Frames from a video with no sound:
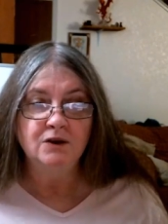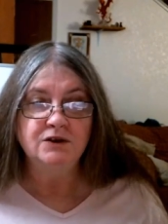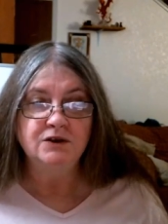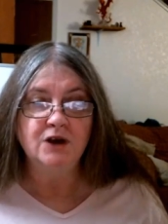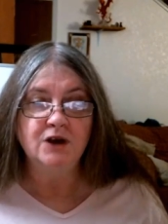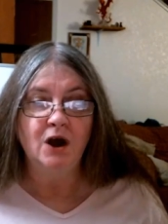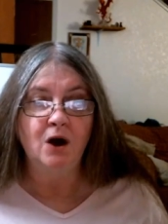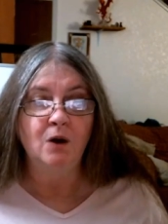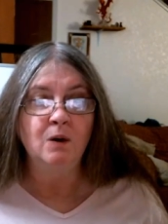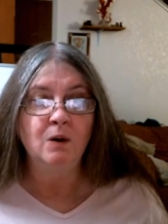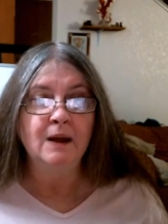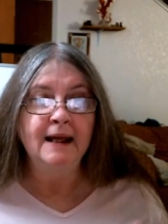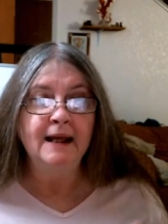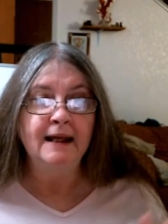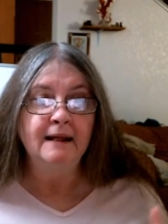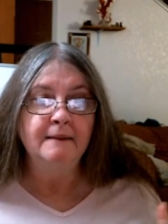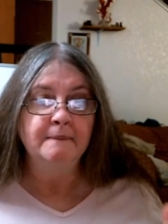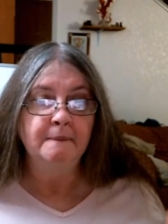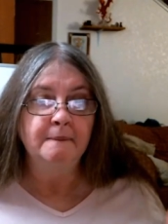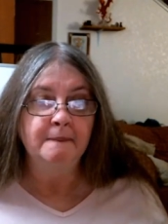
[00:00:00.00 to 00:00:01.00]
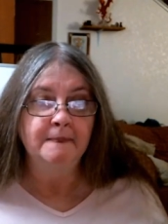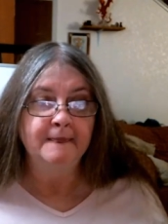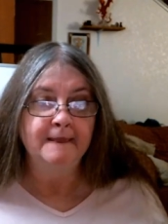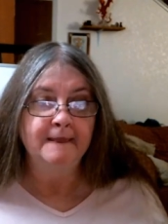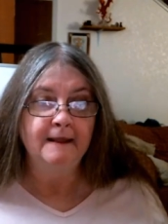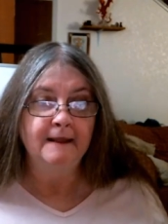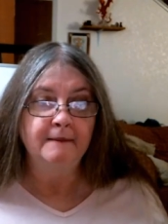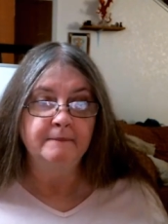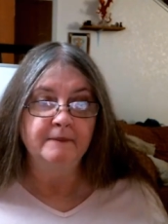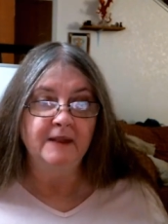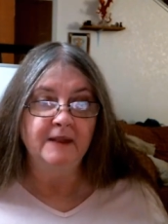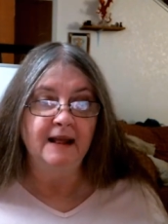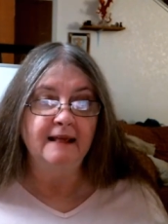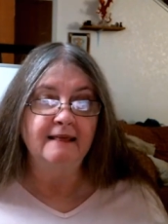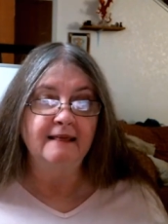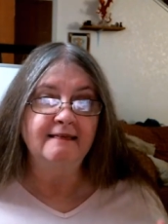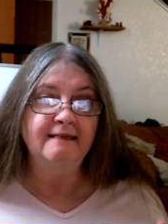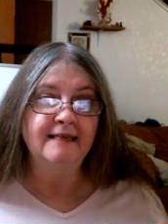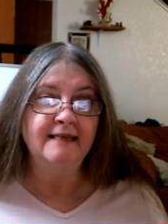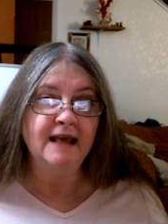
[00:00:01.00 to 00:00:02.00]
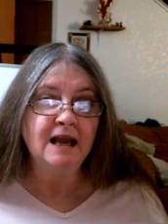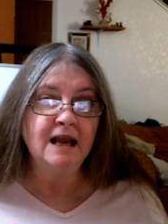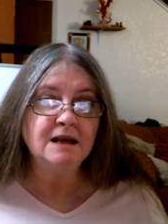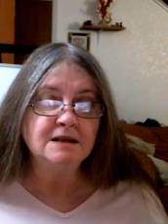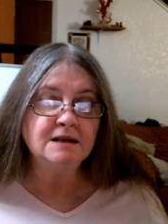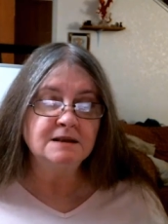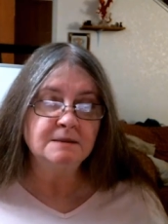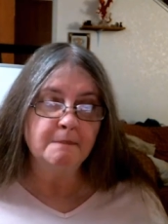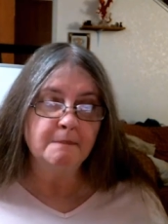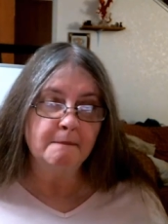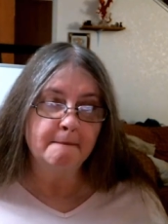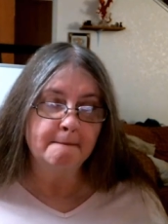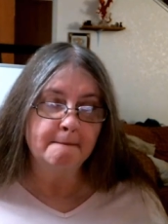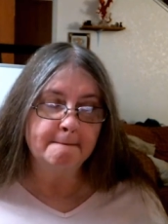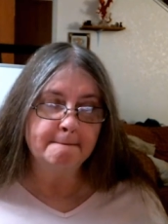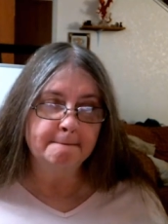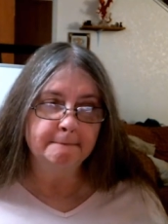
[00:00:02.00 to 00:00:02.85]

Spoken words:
So these